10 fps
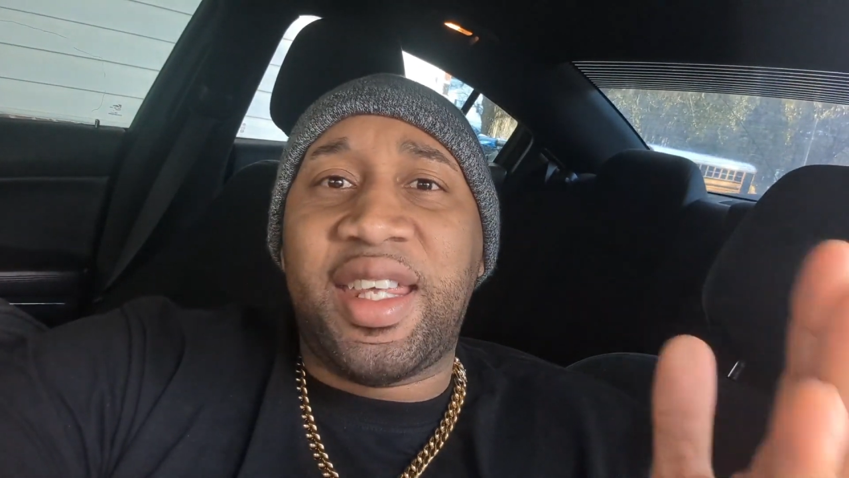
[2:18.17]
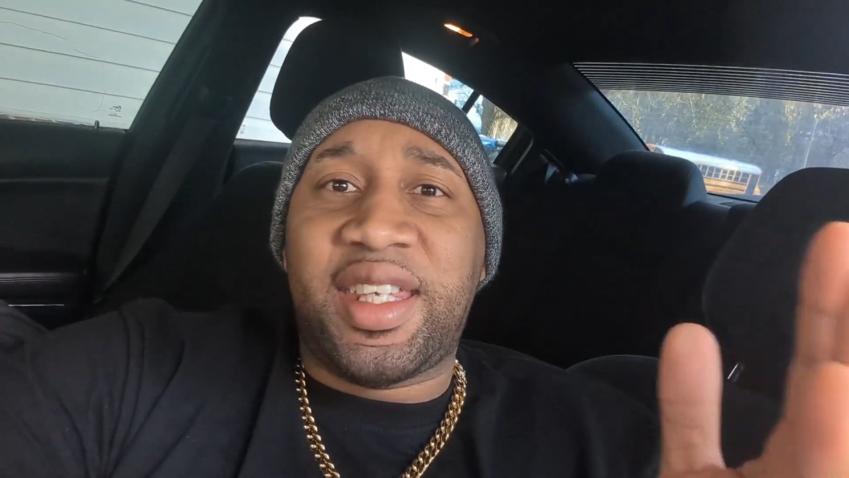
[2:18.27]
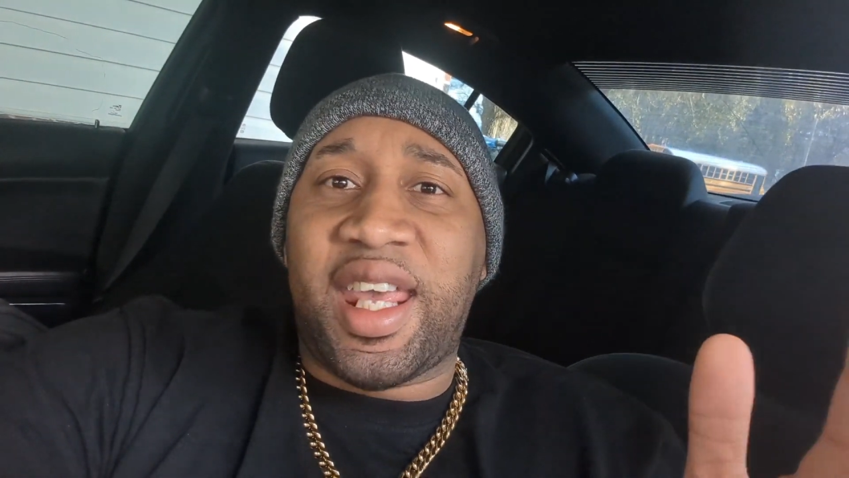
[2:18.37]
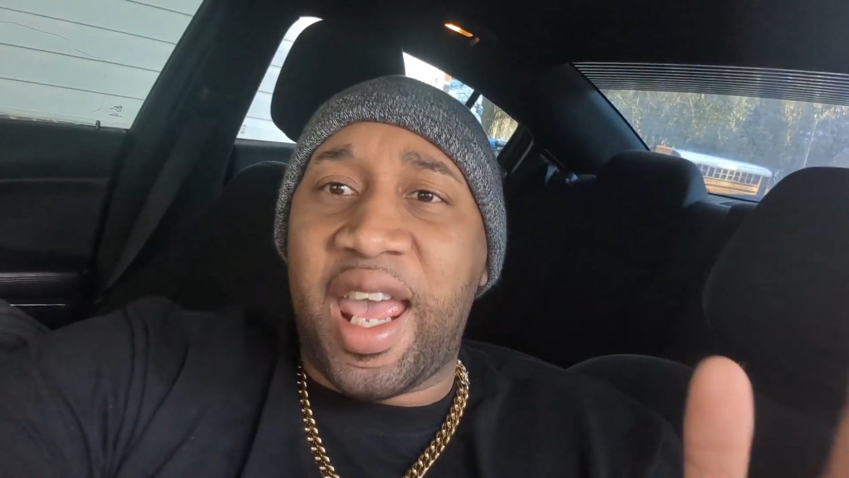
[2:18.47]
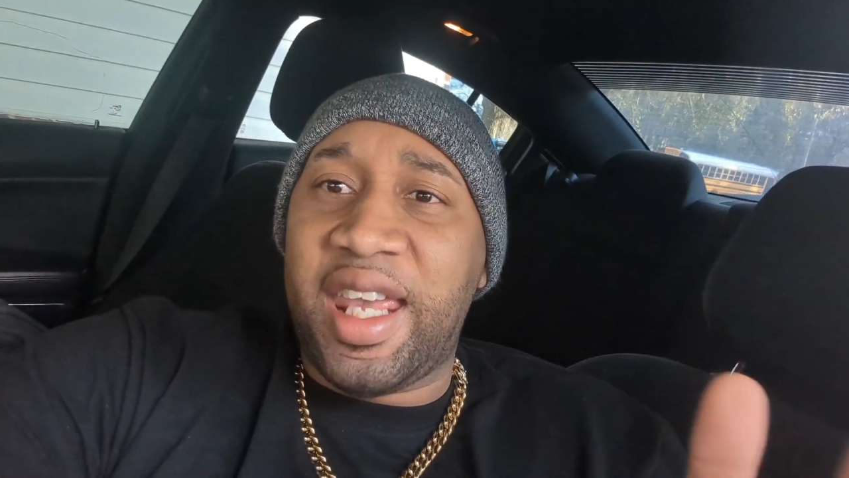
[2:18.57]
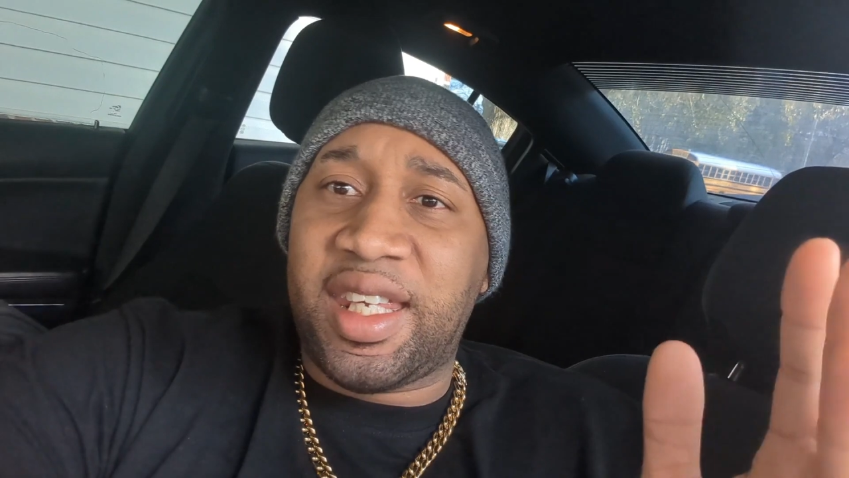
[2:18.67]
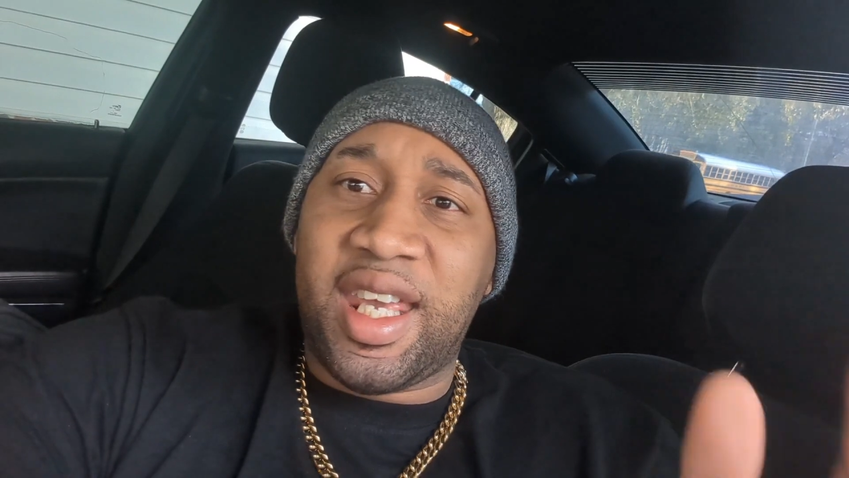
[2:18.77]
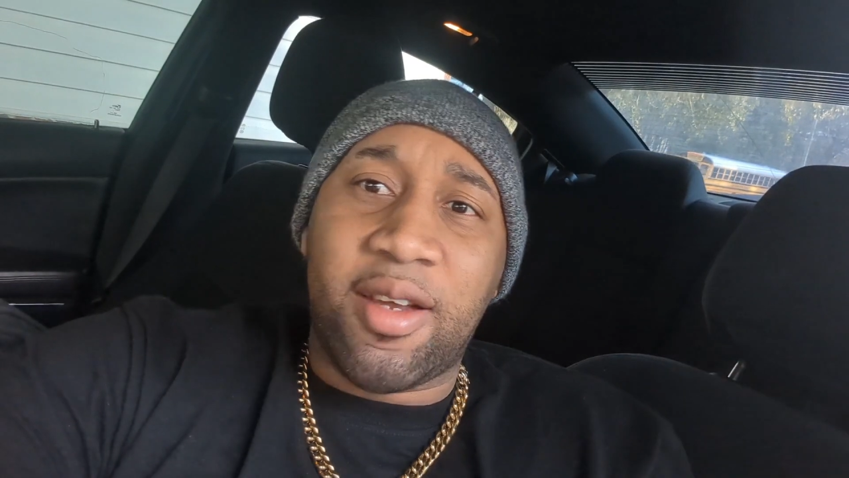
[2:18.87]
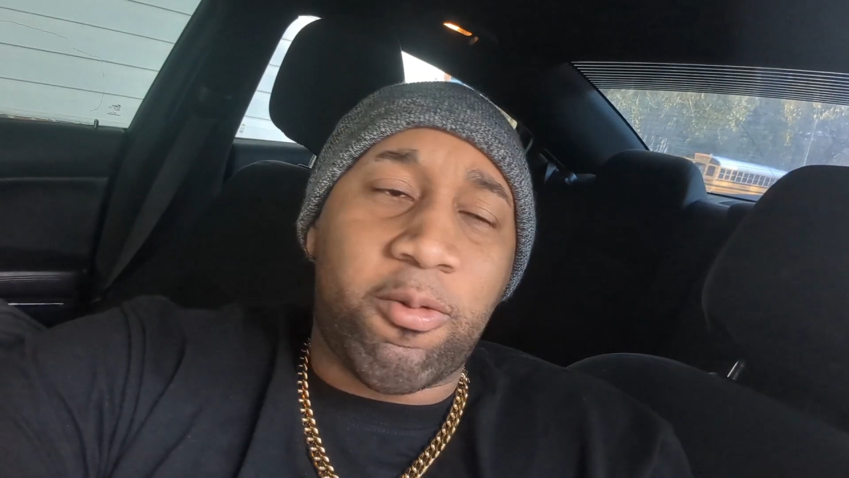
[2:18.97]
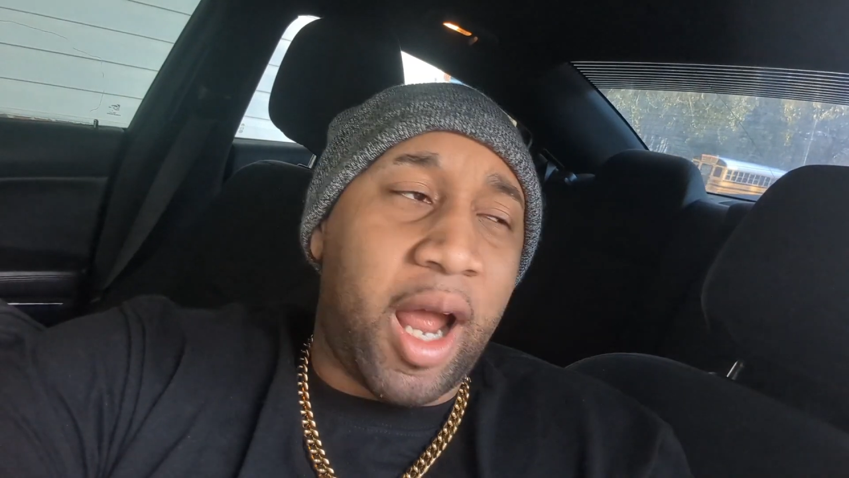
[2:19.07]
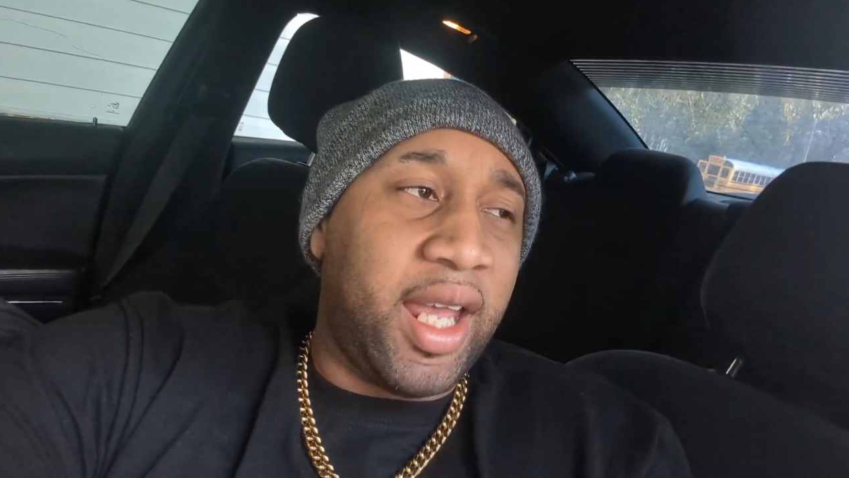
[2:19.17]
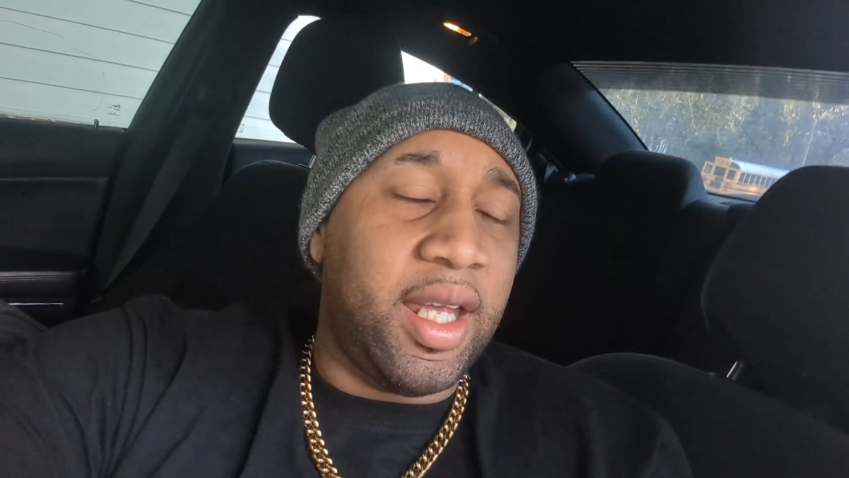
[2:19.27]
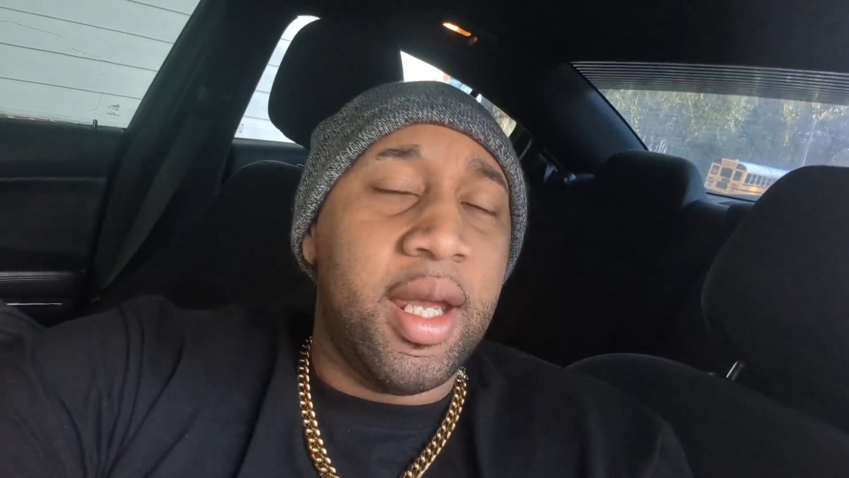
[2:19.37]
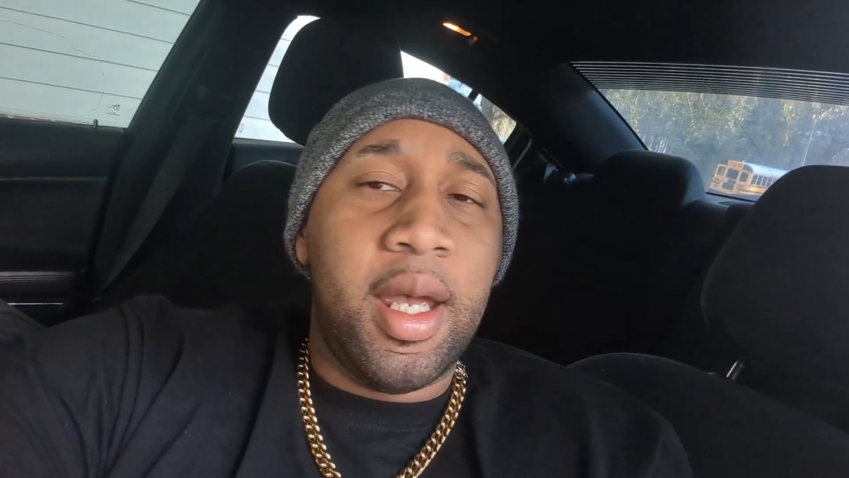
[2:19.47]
he can't get right.